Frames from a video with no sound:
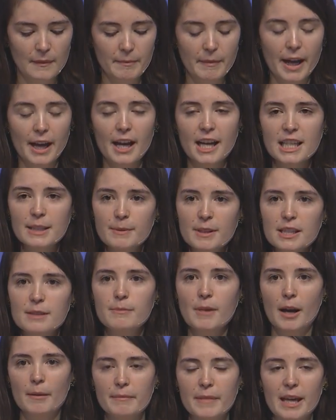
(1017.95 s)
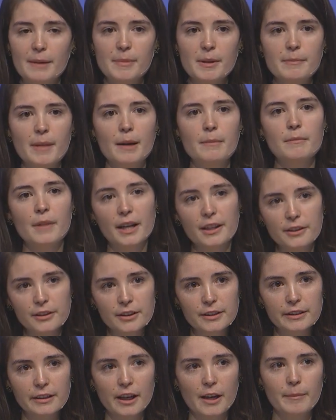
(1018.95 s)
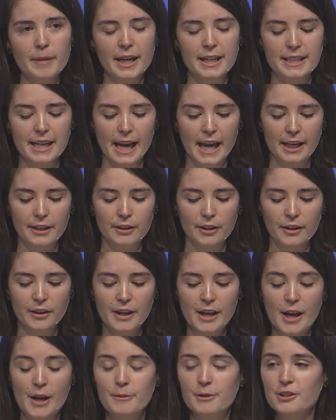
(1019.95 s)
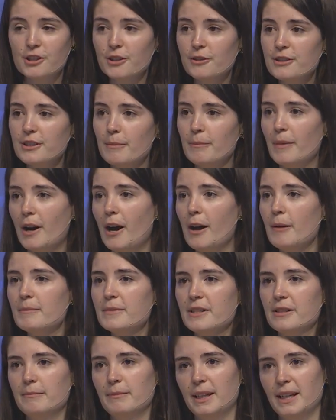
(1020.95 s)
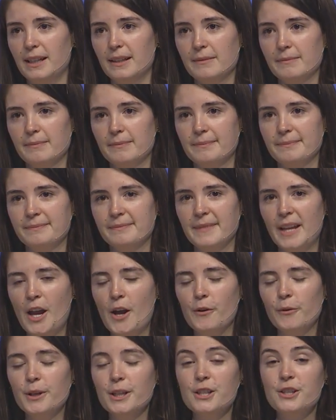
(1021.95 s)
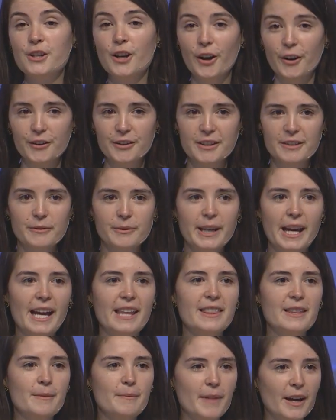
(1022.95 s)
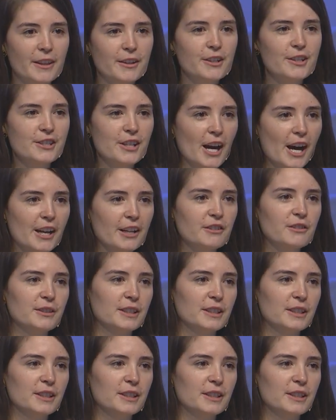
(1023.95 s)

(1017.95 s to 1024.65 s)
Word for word: My husband's mom may be my mother in law by title. She was a mom to me. We joked we had the mother daughter